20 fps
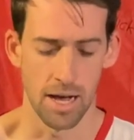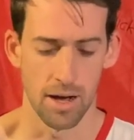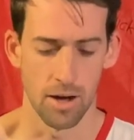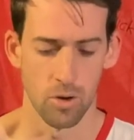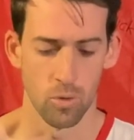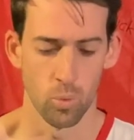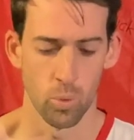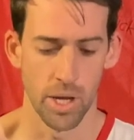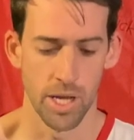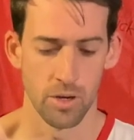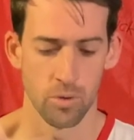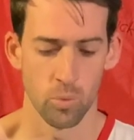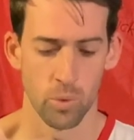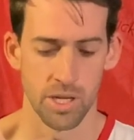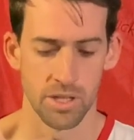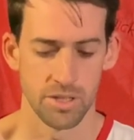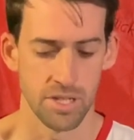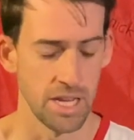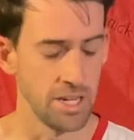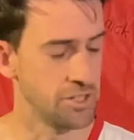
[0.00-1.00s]

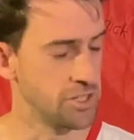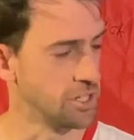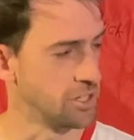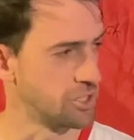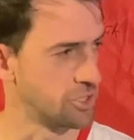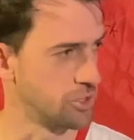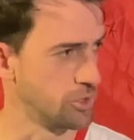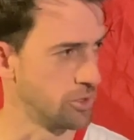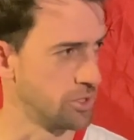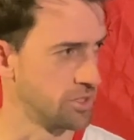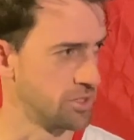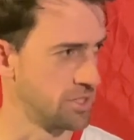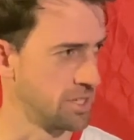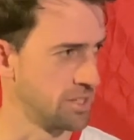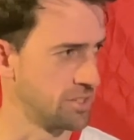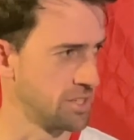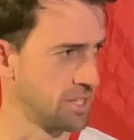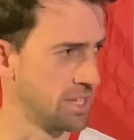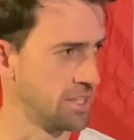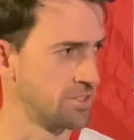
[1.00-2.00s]
when teaching students
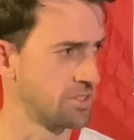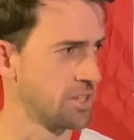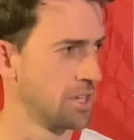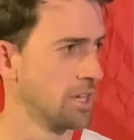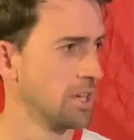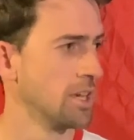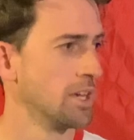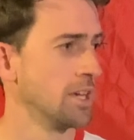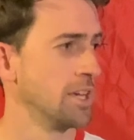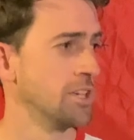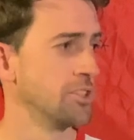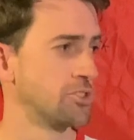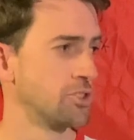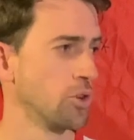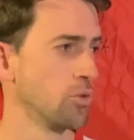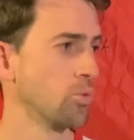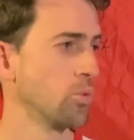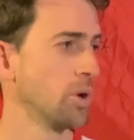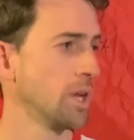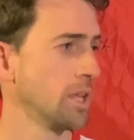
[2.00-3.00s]
this is
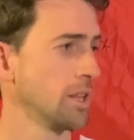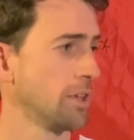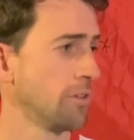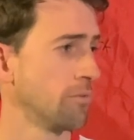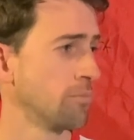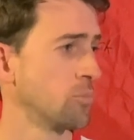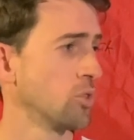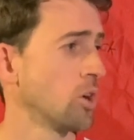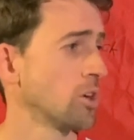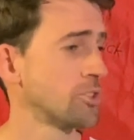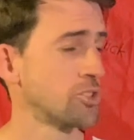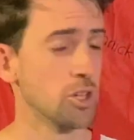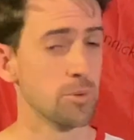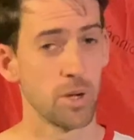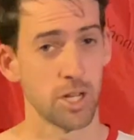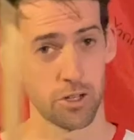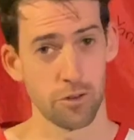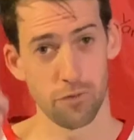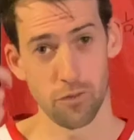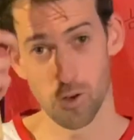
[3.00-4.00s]
to really not so
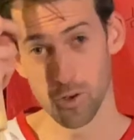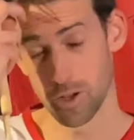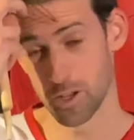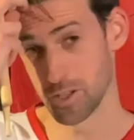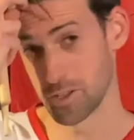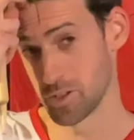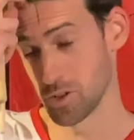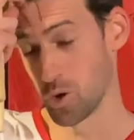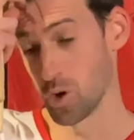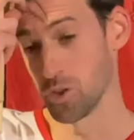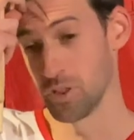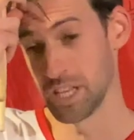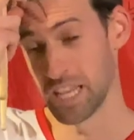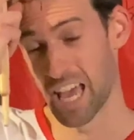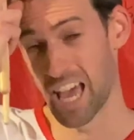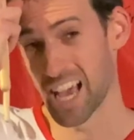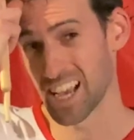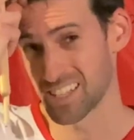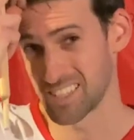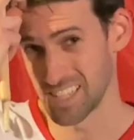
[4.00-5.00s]
much focus on the
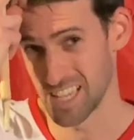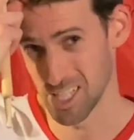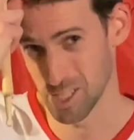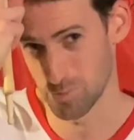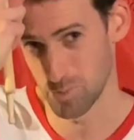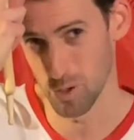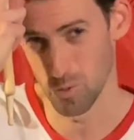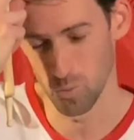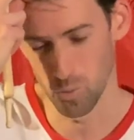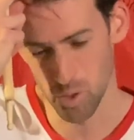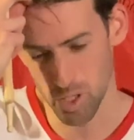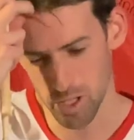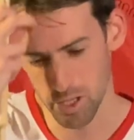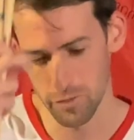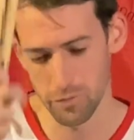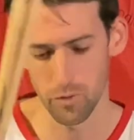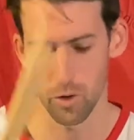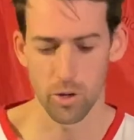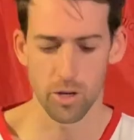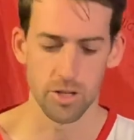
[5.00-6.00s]
accents, but
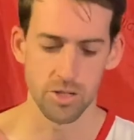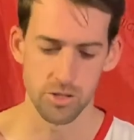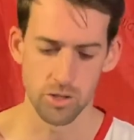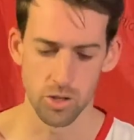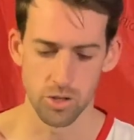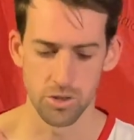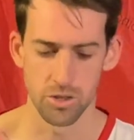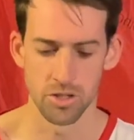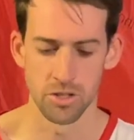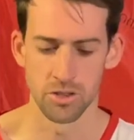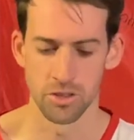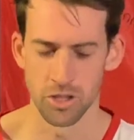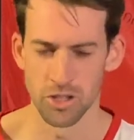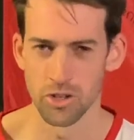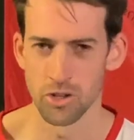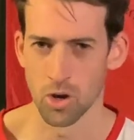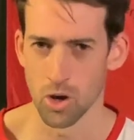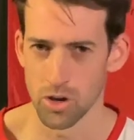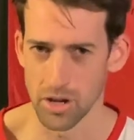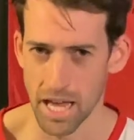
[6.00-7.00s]
really focus on the
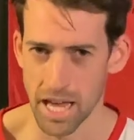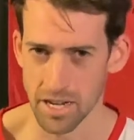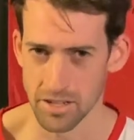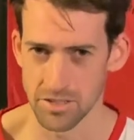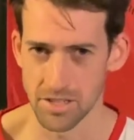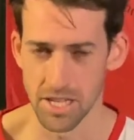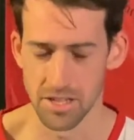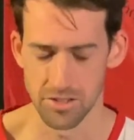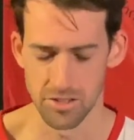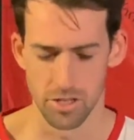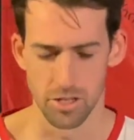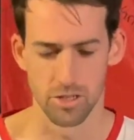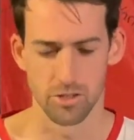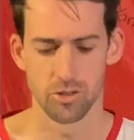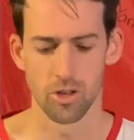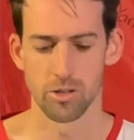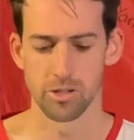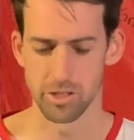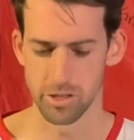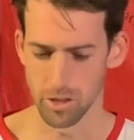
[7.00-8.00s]
non-accents,
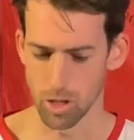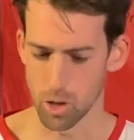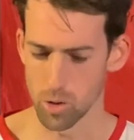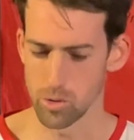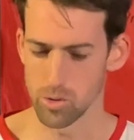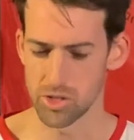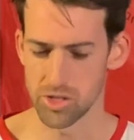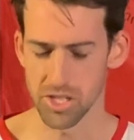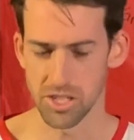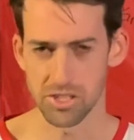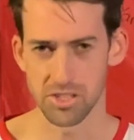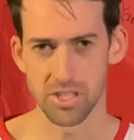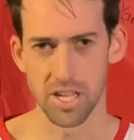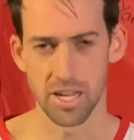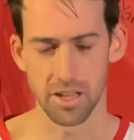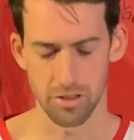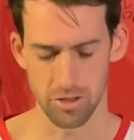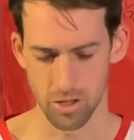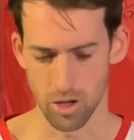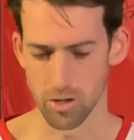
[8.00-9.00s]
those low
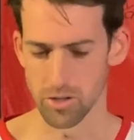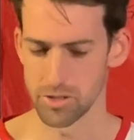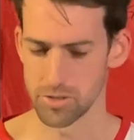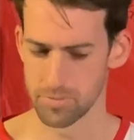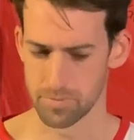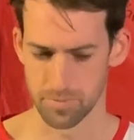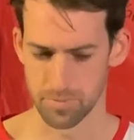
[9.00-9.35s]
16th notes.